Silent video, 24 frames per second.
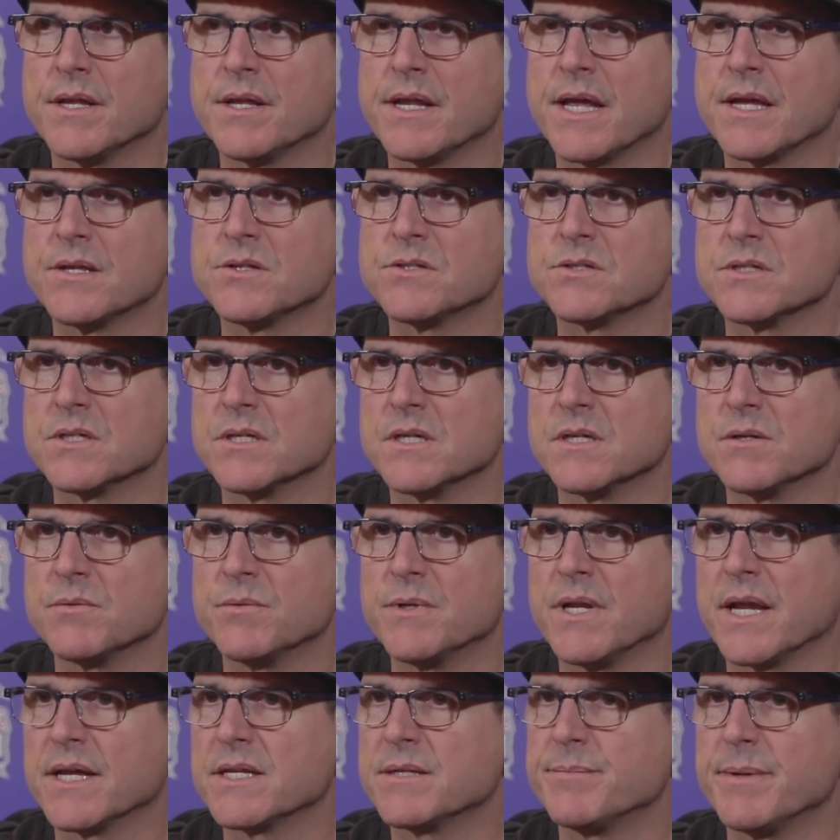and that's uh,
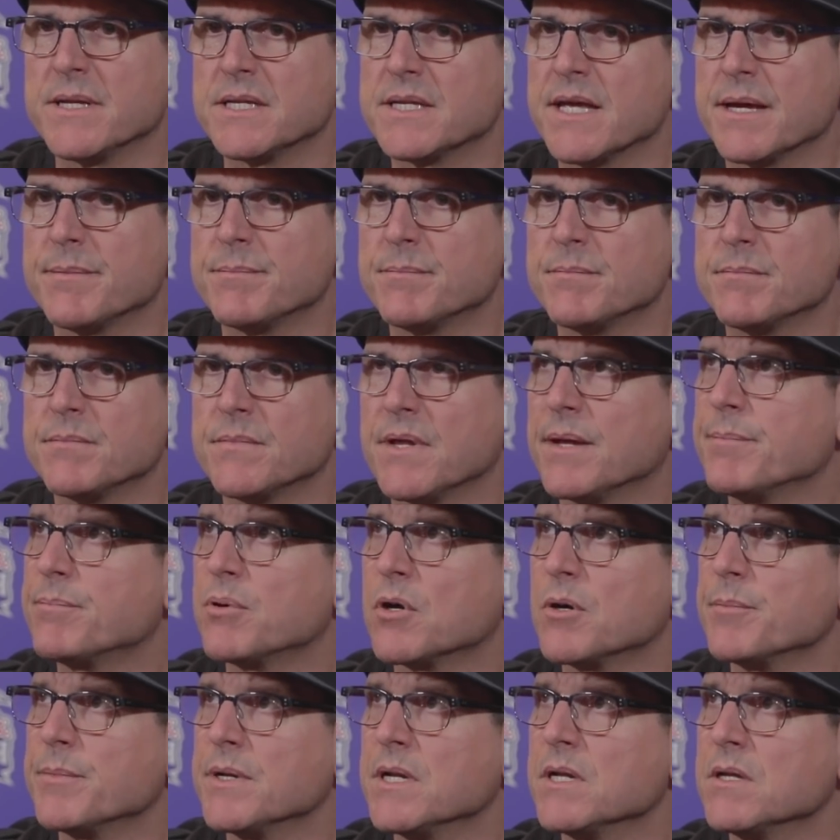we'd like to make that, that
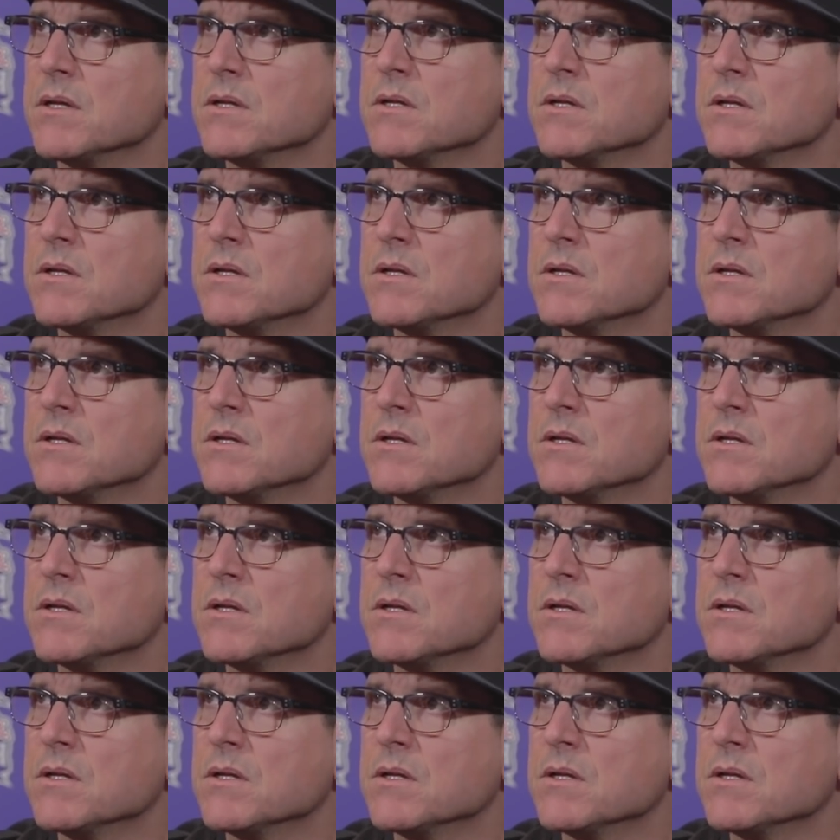permanent.